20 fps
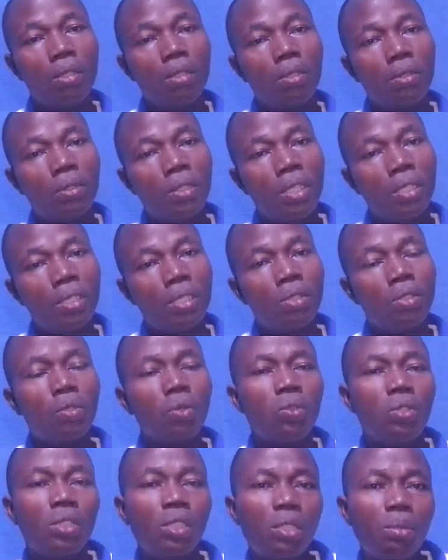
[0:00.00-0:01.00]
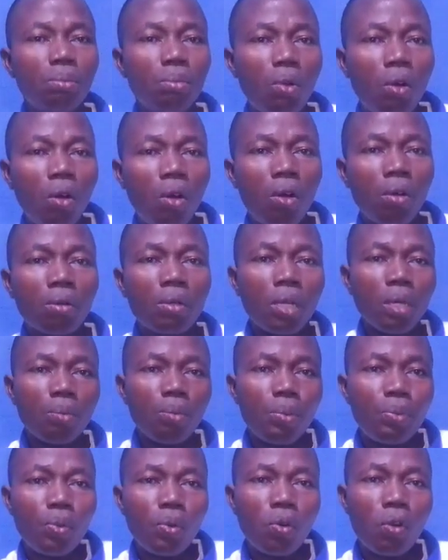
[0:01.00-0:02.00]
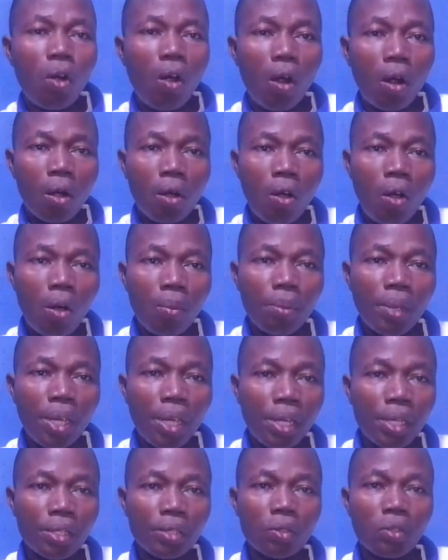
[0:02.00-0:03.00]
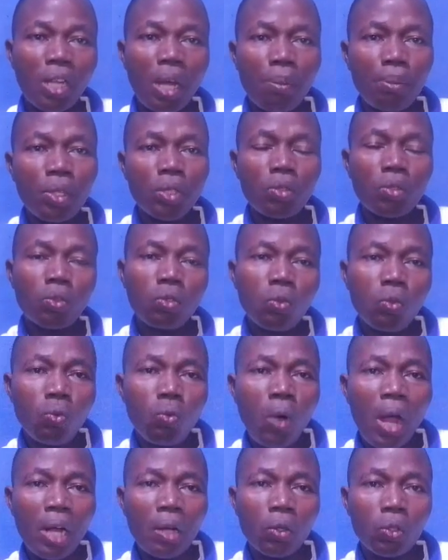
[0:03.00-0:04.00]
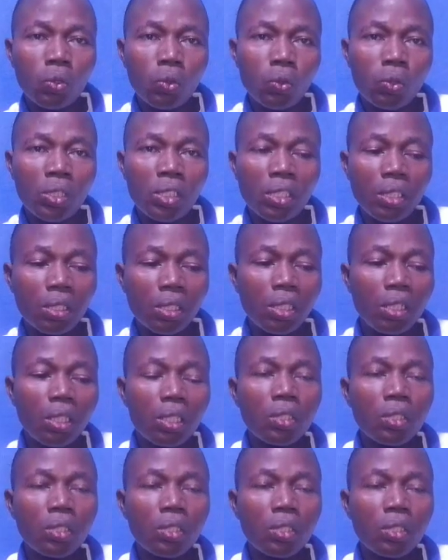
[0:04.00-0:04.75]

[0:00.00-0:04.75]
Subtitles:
You get it? So the more people come into that place to do one or two things,